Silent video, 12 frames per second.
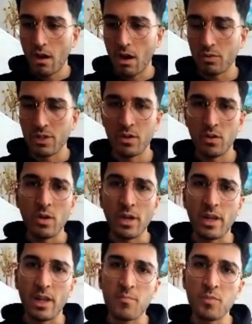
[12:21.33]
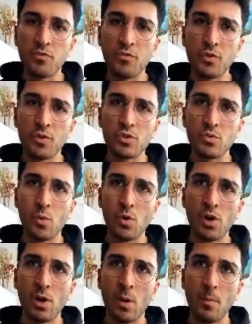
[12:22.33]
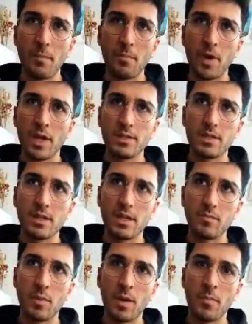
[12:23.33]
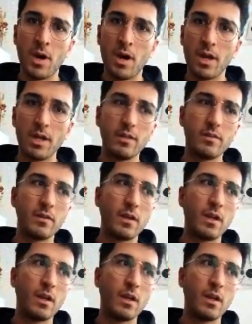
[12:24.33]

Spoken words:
I was like, okay, let me first work on my mindset, my mind,